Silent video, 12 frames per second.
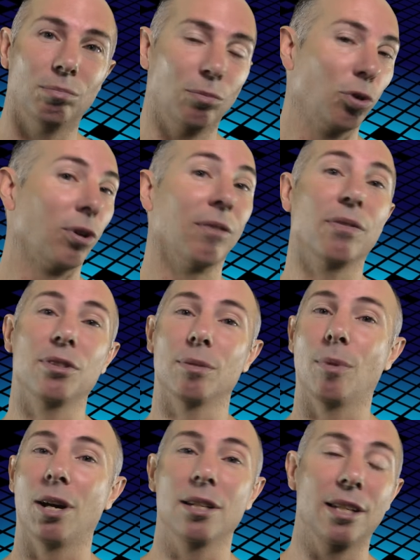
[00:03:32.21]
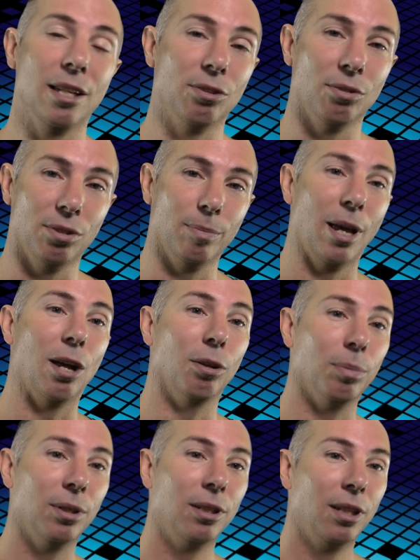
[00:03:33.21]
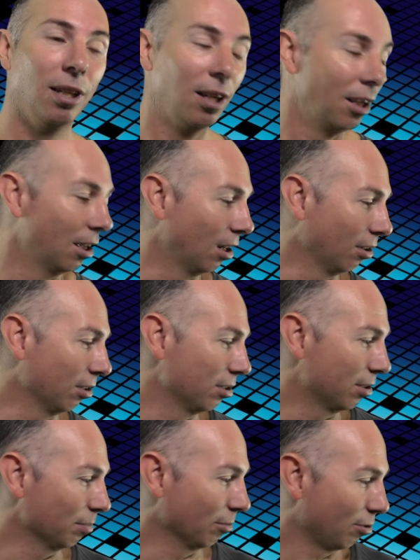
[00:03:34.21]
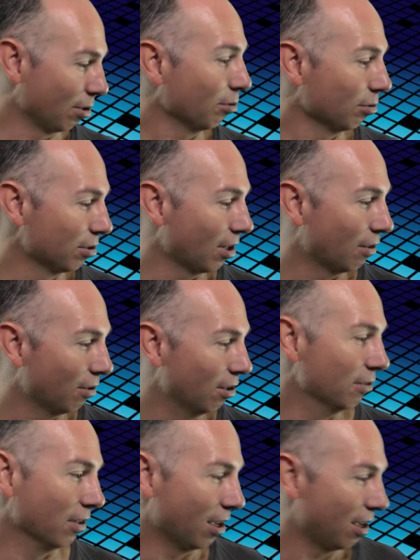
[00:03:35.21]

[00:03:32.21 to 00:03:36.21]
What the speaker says: looking for some ideas or some help. I've got some crinkle stuff over